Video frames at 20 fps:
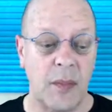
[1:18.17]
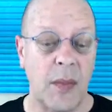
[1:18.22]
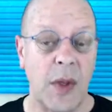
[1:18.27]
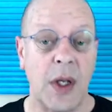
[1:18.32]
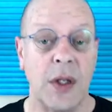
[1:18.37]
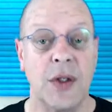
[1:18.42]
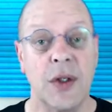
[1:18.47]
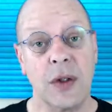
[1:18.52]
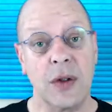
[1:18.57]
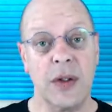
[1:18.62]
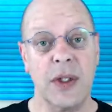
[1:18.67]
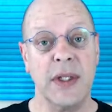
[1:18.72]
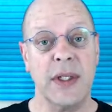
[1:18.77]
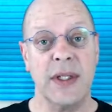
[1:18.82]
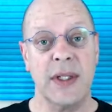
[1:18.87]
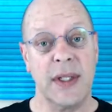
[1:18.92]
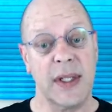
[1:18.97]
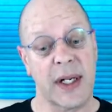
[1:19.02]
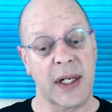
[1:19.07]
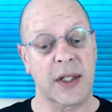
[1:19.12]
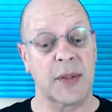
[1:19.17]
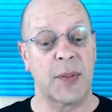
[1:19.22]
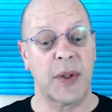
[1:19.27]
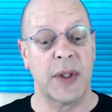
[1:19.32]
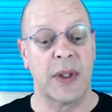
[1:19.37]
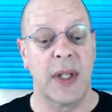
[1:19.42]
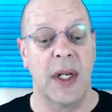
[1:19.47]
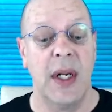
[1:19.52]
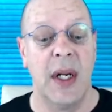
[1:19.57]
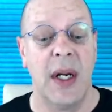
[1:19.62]
So Chris is an
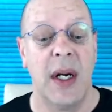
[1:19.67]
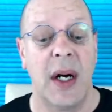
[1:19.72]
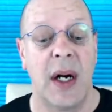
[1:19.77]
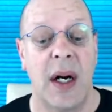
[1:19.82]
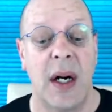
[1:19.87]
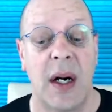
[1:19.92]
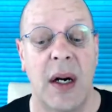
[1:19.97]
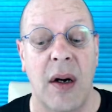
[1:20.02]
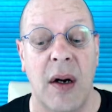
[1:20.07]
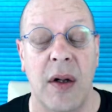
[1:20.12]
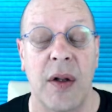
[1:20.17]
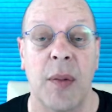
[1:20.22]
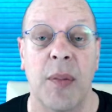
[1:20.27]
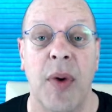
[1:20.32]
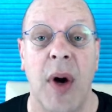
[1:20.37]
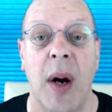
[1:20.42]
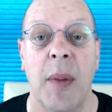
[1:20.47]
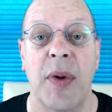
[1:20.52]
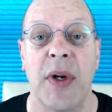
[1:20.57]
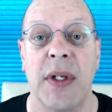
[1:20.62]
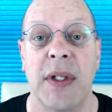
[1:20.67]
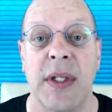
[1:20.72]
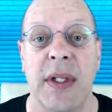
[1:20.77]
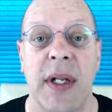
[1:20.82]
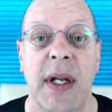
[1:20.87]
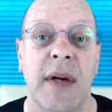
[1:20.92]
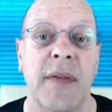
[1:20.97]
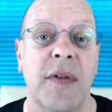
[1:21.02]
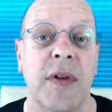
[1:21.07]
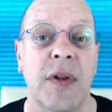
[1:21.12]
expert on the properties and
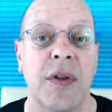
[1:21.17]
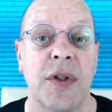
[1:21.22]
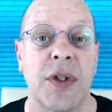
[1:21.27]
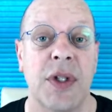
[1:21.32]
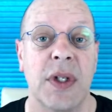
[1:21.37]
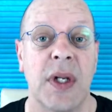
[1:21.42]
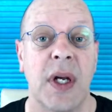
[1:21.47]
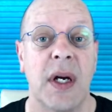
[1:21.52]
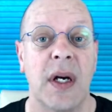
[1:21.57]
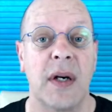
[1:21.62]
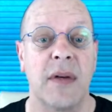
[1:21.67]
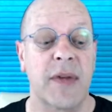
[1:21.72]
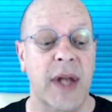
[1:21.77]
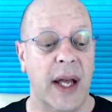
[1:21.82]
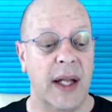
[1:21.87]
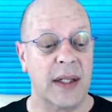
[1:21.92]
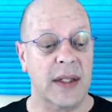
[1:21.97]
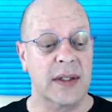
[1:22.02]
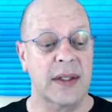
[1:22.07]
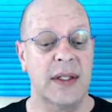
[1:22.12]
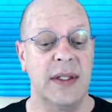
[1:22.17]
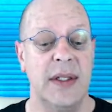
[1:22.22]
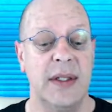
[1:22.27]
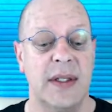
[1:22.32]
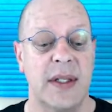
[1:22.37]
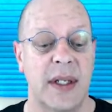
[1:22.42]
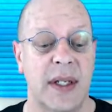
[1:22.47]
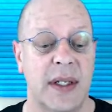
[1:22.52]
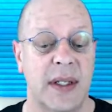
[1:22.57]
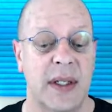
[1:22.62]
evolution of
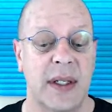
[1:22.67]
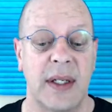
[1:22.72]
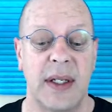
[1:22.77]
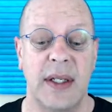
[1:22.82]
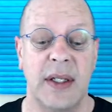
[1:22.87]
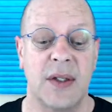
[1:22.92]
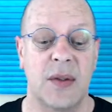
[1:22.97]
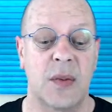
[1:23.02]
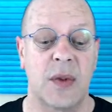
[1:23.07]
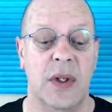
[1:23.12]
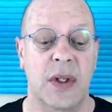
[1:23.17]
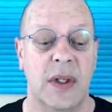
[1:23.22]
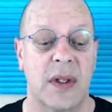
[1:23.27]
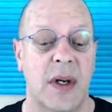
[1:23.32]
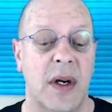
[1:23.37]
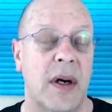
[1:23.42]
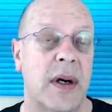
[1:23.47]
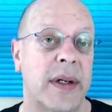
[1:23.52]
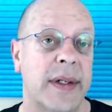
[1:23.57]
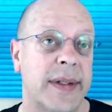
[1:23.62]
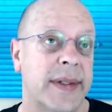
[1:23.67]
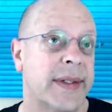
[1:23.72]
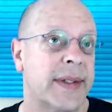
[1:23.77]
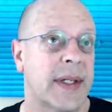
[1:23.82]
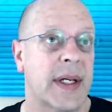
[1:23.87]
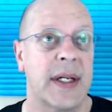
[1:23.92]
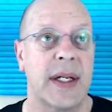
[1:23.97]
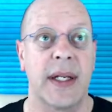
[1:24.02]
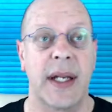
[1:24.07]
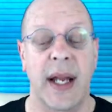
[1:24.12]
galaxies, and he's worked on and
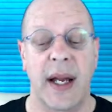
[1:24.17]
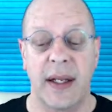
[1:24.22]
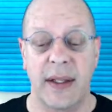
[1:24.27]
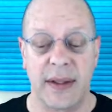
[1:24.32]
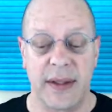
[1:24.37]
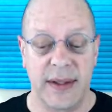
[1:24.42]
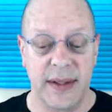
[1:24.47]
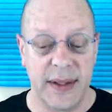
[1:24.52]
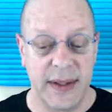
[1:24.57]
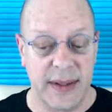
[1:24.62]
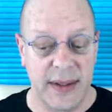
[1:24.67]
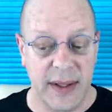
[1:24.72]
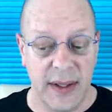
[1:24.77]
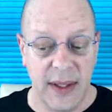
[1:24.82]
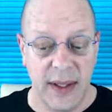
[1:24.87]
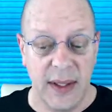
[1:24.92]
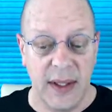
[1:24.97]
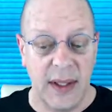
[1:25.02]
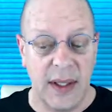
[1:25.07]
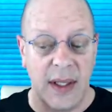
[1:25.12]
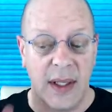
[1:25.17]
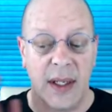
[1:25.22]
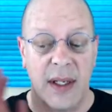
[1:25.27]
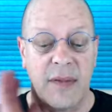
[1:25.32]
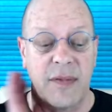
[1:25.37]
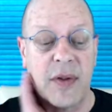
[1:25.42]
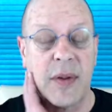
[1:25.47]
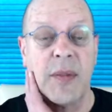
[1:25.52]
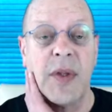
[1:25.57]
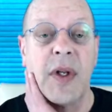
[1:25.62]
studied galaxies
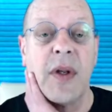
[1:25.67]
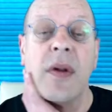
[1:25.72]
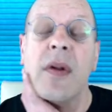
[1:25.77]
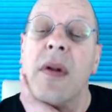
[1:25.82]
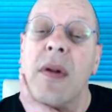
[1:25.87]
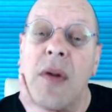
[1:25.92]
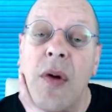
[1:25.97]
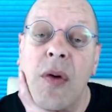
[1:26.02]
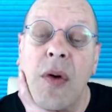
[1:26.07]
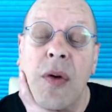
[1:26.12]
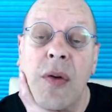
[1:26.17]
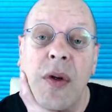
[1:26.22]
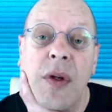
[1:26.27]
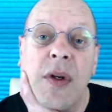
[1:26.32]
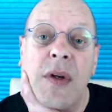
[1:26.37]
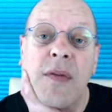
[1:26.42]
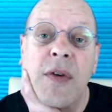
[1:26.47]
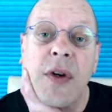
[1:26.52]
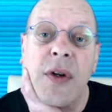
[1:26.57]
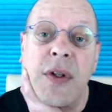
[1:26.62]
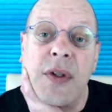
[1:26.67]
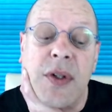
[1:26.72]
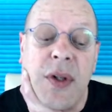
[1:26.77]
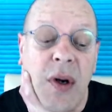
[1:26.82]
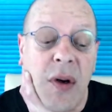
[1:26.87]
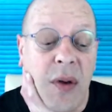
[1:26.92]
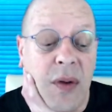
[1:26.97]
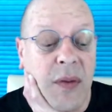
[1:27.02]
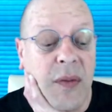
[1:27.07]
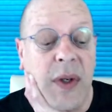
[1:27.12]
from the local universe
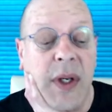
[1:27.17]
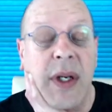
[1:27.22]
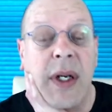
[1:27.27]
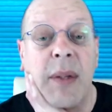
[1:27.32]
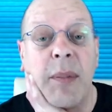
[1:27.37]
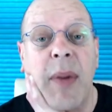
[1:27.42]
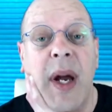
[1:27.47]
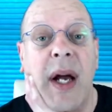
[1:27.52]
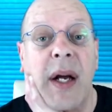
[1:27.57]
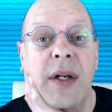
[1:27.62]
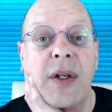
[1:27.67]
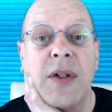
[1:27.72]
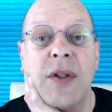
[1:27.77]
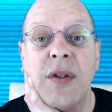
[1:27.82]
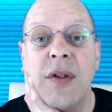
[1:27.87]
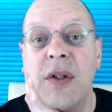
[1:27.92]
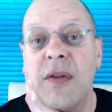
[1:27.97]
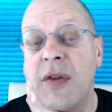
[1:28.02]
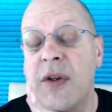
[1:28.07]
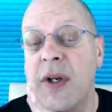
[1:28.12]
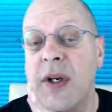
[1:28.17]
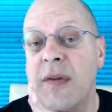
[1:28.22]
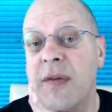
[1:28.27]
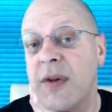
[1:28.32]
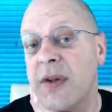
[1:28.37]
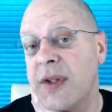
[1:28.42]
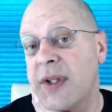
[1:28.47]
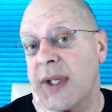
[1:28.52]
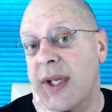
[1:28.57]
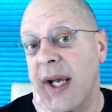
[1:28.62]
all the way back to the very
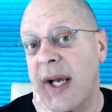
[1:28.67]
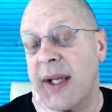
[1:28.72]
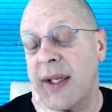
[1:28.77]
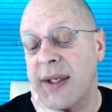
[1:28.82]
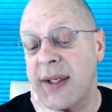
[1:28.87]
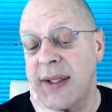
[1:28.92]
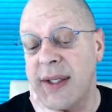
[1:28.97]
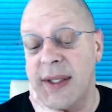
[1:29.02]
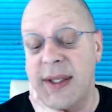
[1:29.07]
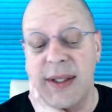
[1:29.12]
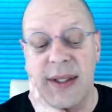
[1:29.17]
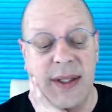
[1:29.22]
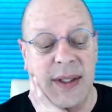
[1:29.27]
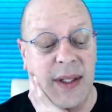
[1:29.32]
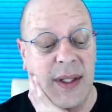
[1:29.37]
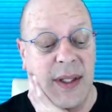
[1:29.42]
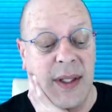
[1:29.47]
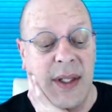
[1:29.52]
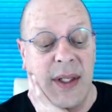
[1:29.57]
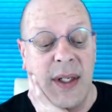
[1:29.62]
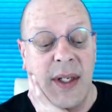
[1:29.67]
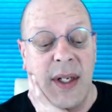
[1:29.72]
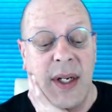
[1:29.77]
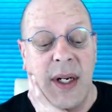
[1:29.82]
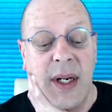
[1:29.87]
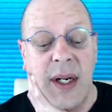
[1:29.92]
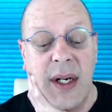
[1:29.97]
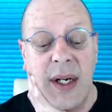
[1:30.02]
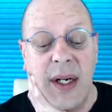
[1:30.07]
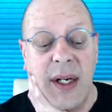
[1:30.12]
first galaxies.
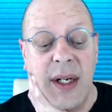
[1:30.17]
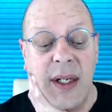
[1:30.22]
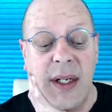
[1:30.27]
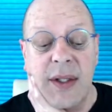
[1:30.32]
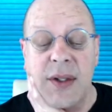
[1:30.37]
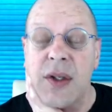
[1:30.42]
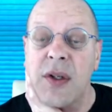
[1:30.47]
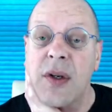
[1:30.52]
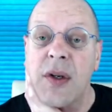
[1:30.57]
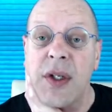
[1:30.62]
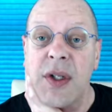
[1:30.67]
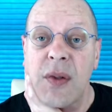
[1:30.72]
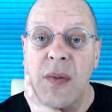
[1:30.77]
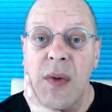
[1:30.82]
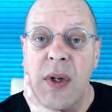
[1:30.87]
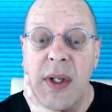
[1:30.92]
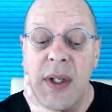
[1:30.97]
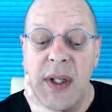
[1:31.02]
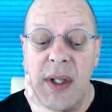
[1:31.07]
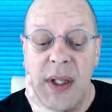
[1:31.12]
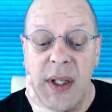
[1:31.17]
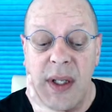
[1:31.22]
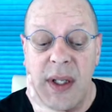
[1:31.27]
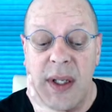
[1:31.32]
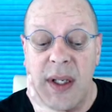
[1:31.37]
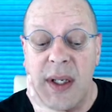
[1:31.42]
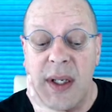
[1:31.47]
And so Chris won the